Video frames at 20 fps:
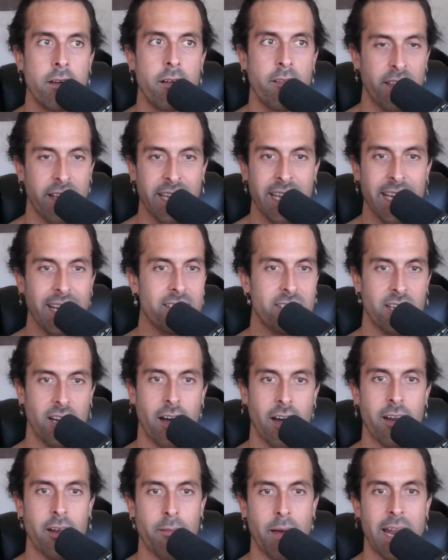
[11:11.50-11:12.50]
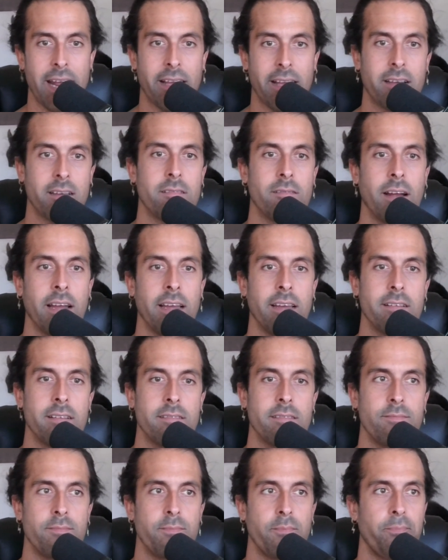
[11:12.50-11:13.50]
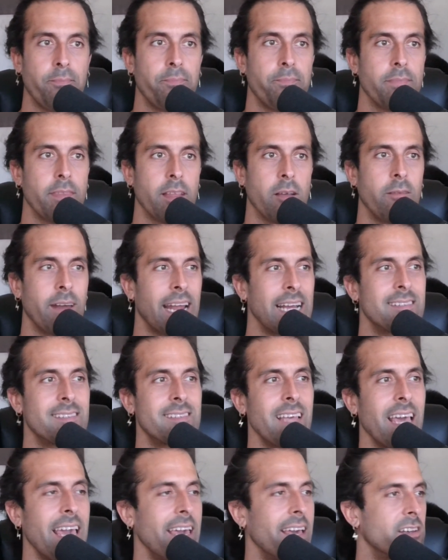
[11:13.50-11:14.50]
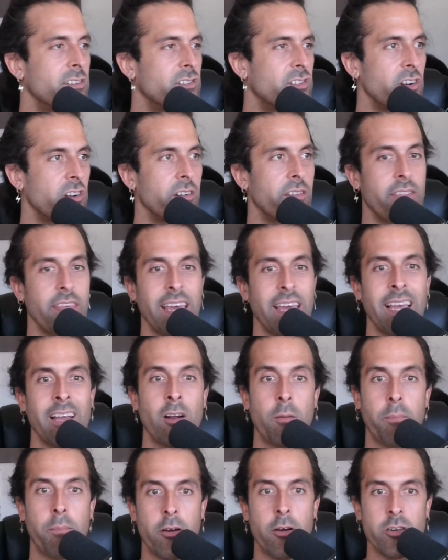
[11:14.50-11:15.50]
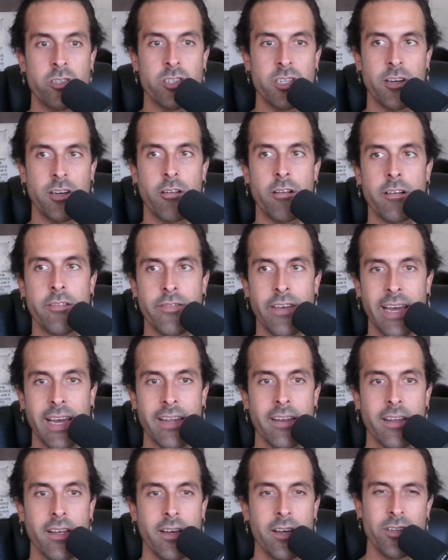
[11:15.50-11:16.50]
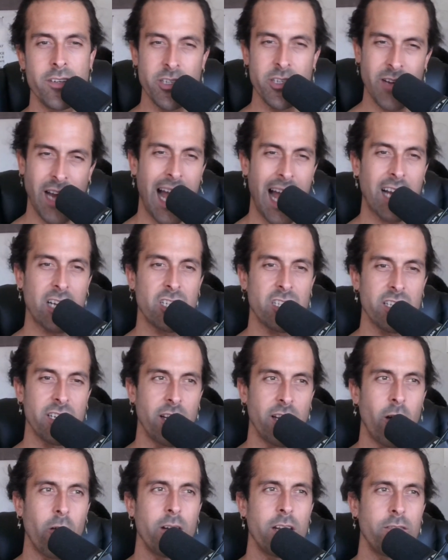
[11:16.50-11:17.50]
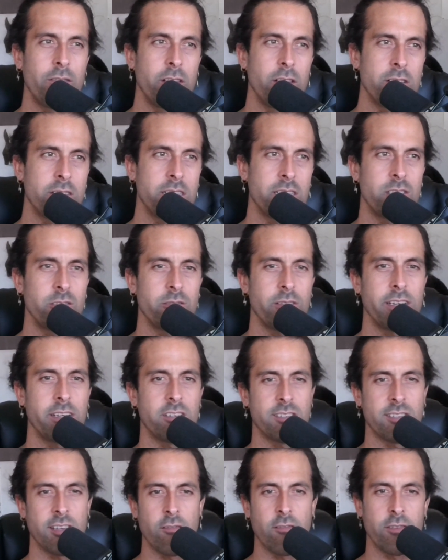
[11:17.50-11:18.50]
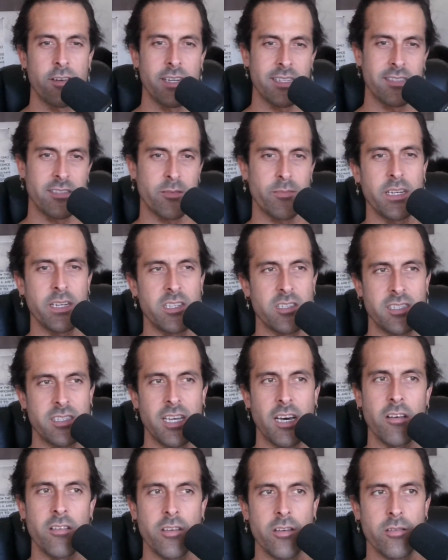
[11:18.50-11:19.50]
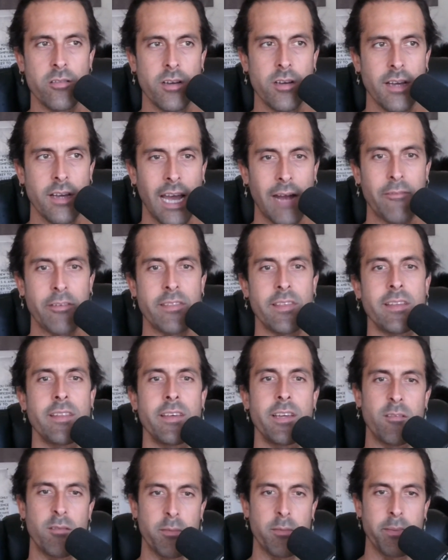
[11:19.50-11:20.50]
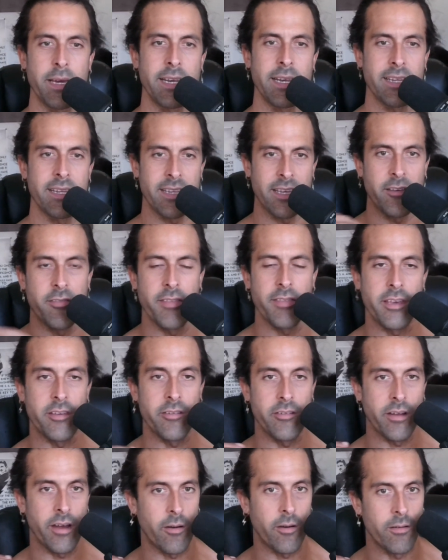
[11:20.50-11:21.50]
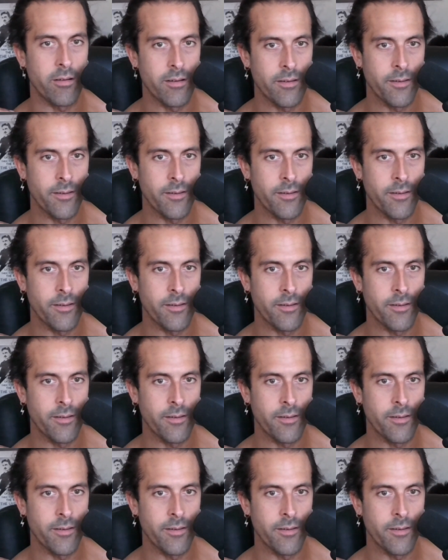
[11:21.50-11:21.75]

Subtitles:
thinking isn't automatic, right? When I say a certain thing or person or event, do you actually know? And have you looked into it yourself, or did somebody just tell you everything that you're repeating that you think you know,